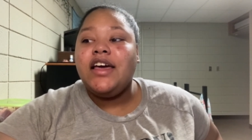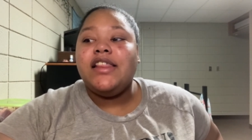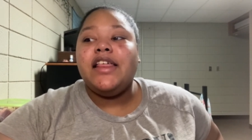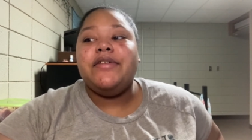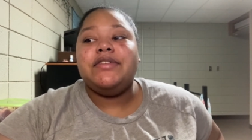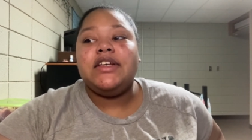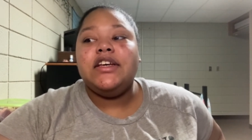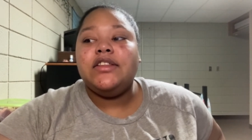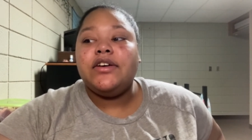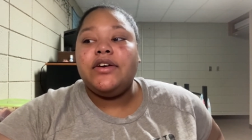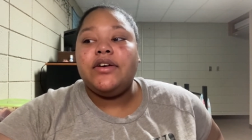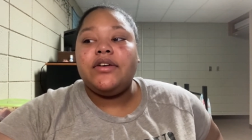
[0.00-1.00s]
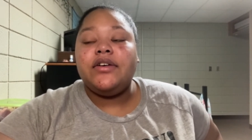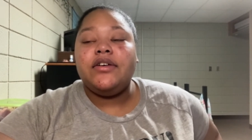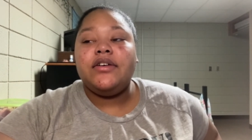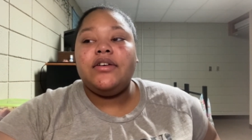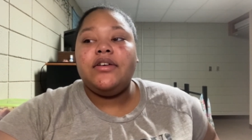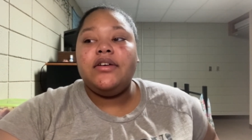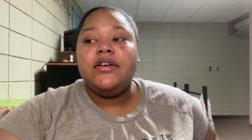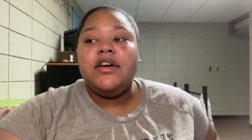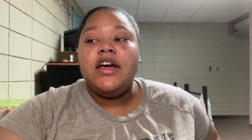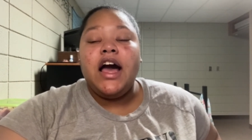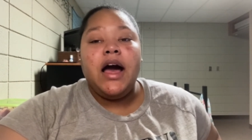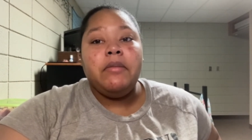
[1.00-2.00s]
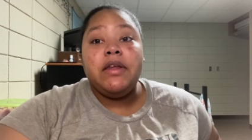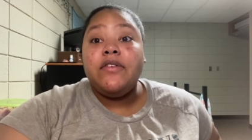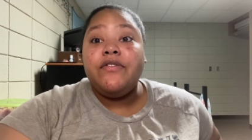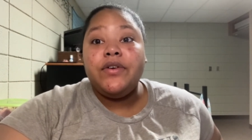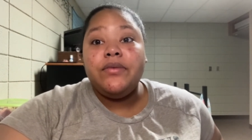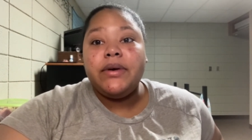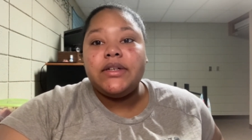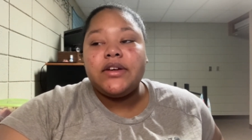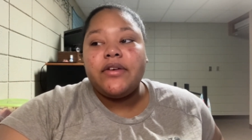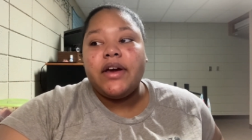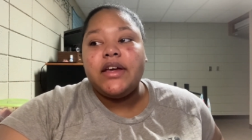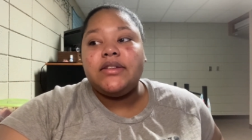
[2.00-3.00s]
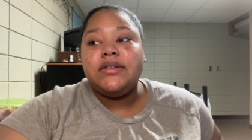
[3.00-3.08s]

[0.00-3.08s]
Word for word: They was either, I mean, the food wasn't great,